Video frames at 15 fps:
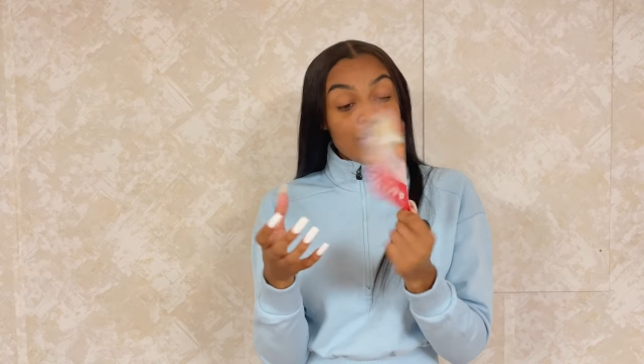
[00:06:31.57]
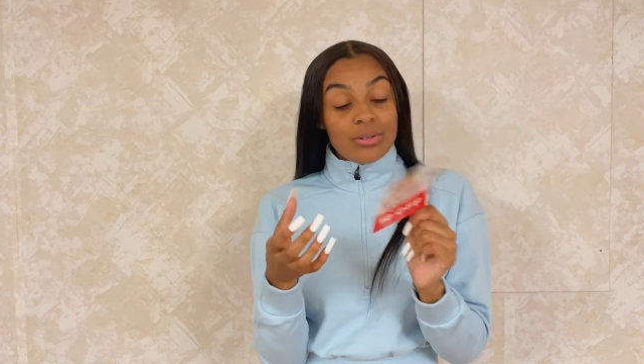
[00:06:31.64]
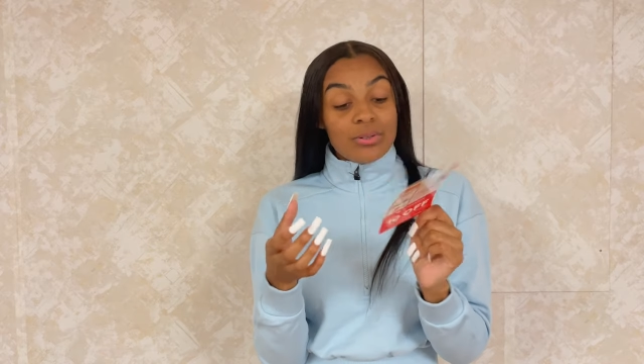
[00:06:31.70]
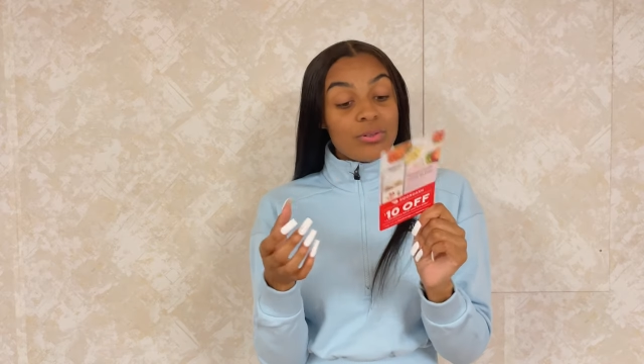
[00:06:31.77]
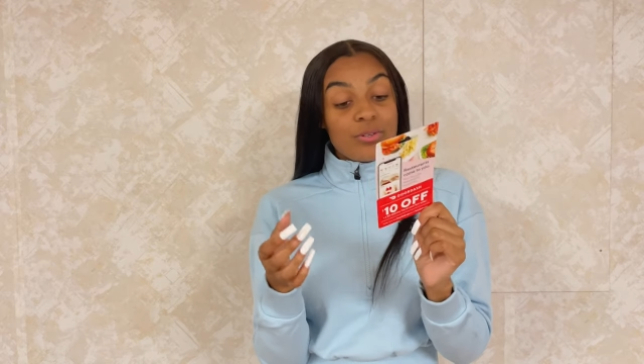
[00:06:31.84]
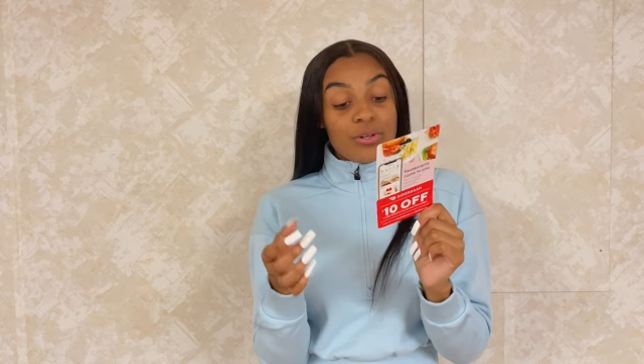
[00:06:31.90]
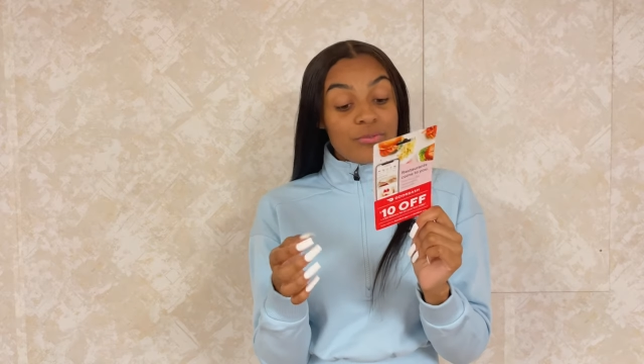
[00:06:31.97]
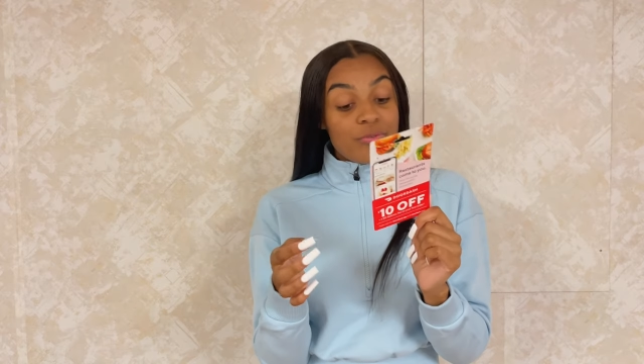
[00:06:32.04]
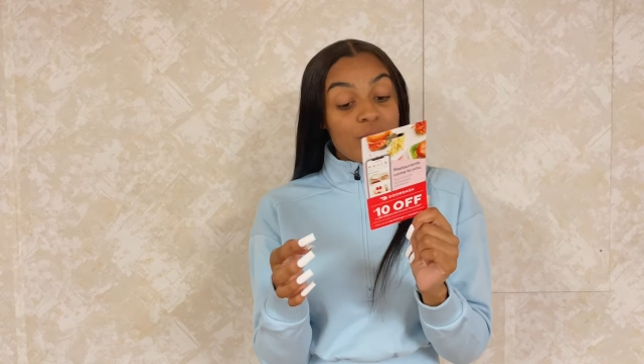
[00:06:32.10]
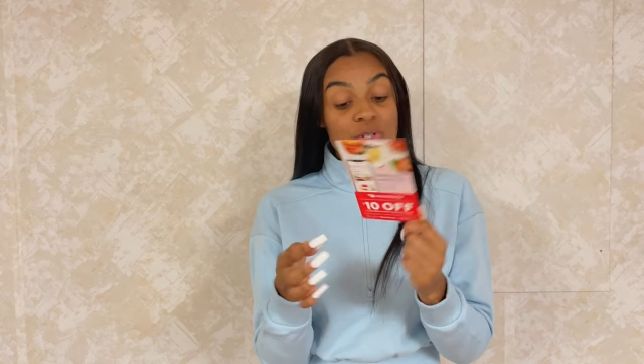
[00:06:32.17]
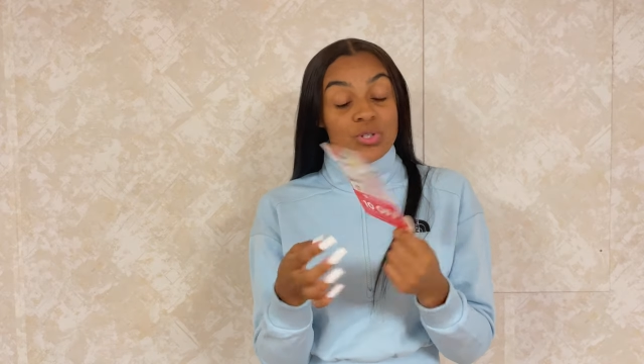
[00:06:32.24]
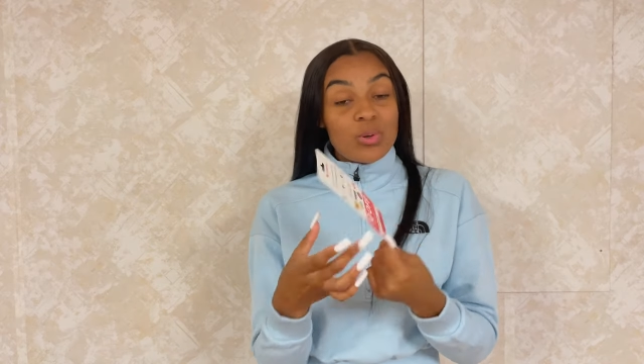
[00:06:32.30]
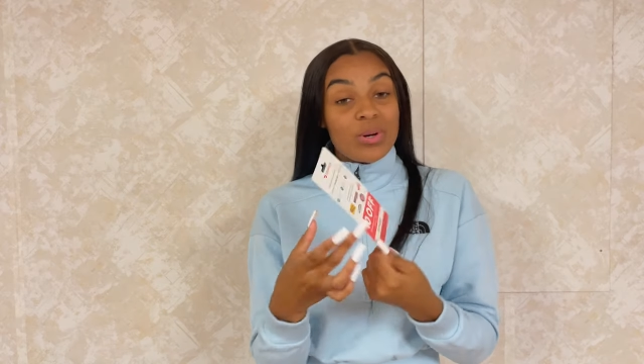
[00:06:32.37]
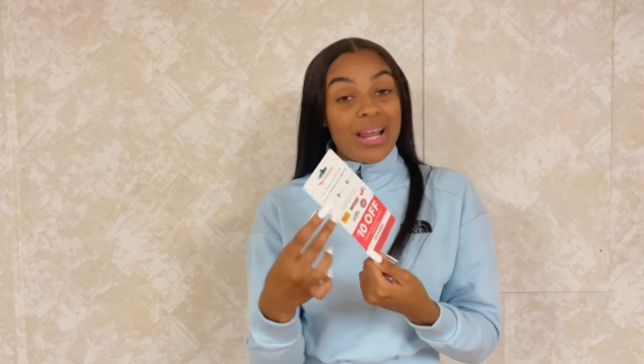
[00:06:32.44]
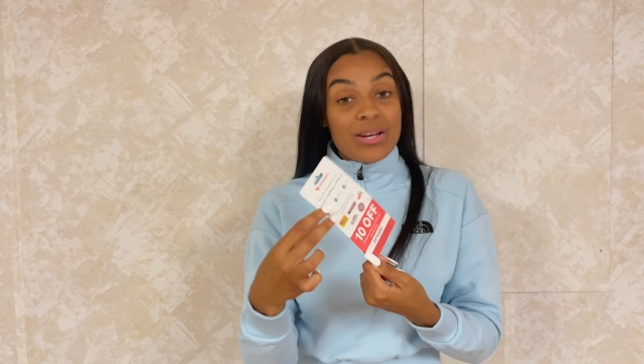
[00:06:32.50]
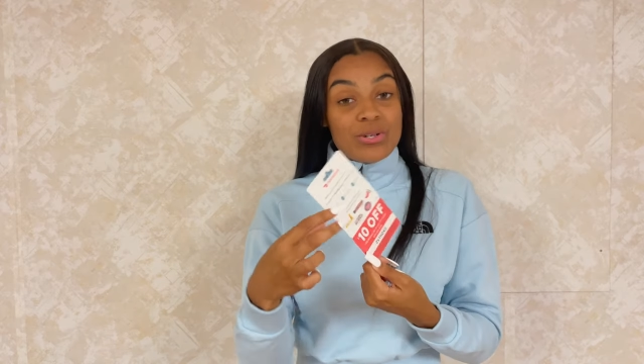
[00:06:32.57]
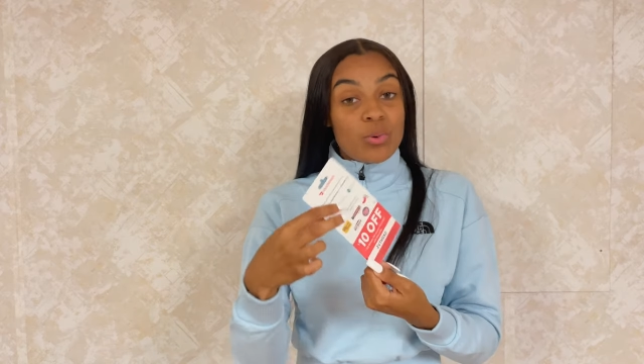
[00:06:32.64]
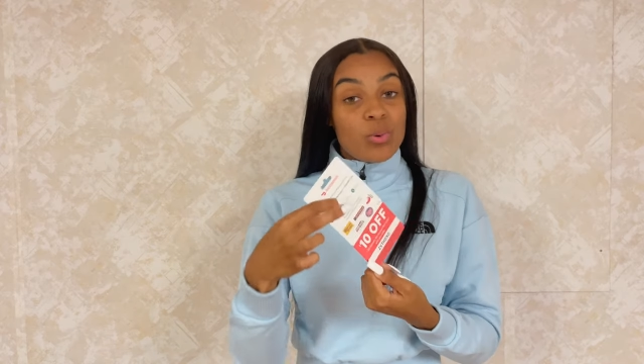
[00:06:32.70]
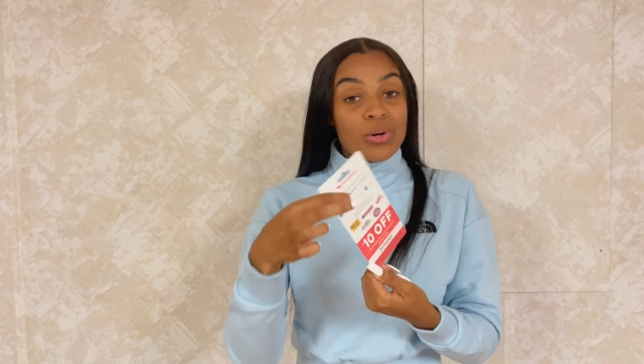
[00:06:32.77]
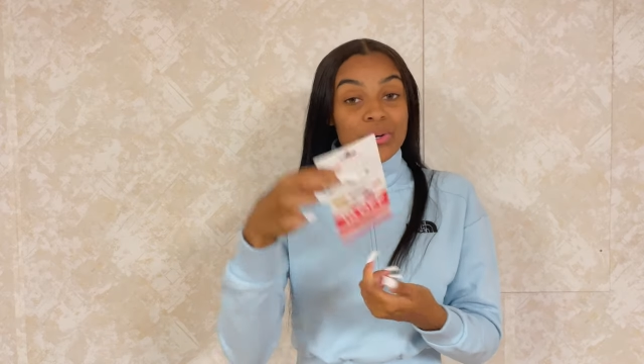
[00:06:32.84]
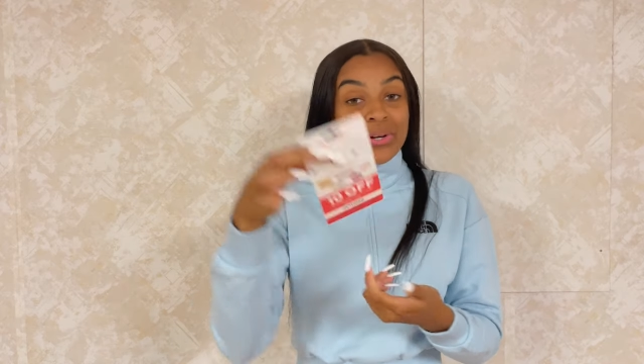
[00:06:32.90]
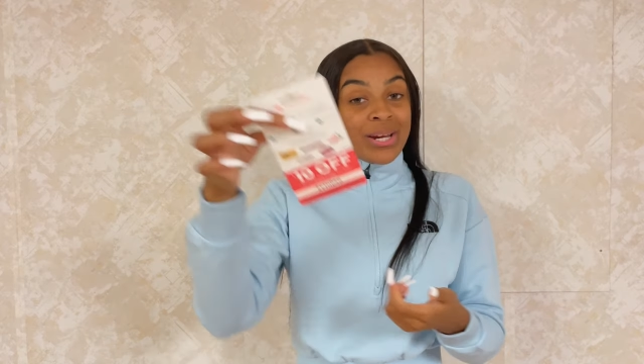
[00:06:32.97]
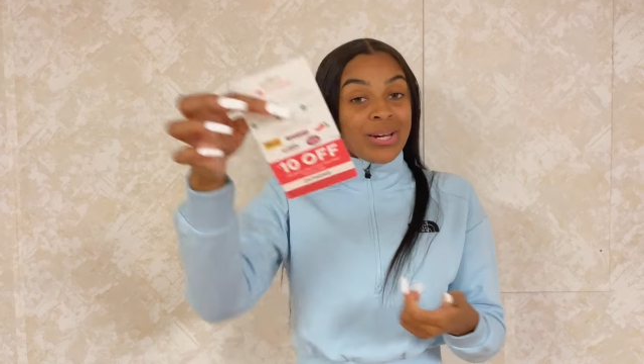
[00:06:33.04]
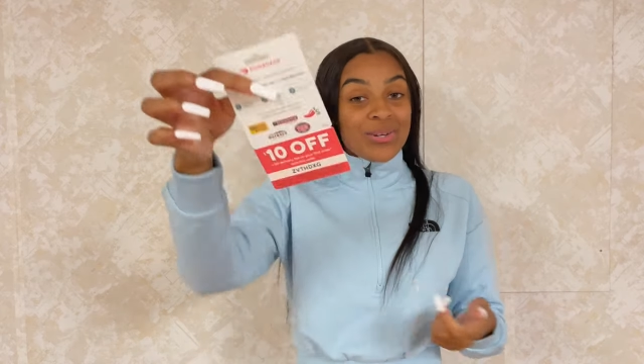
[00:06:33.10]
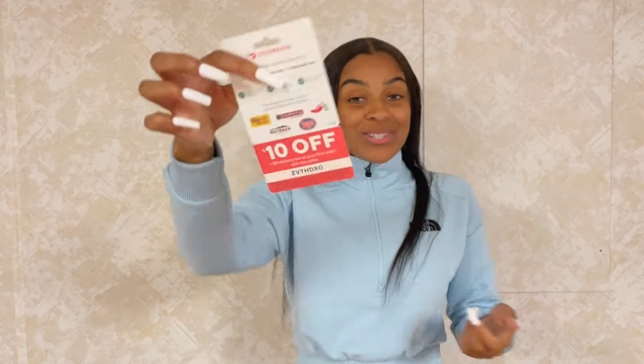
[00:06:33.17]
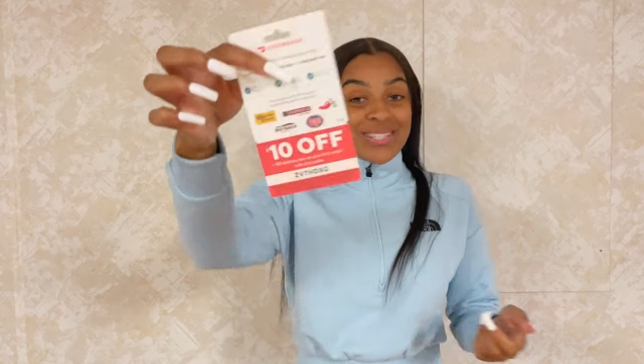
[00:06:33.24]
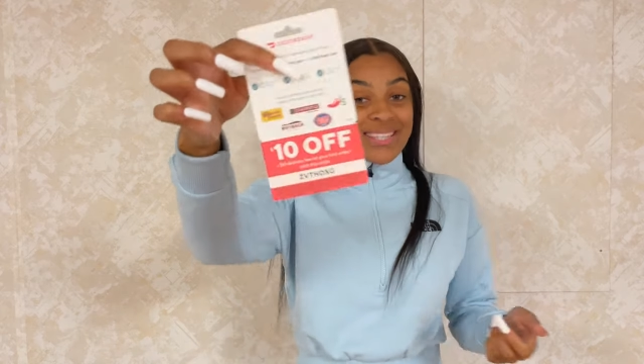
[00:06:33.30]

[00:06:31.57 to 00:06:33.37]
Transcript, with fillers: on your first DoorDash order, here's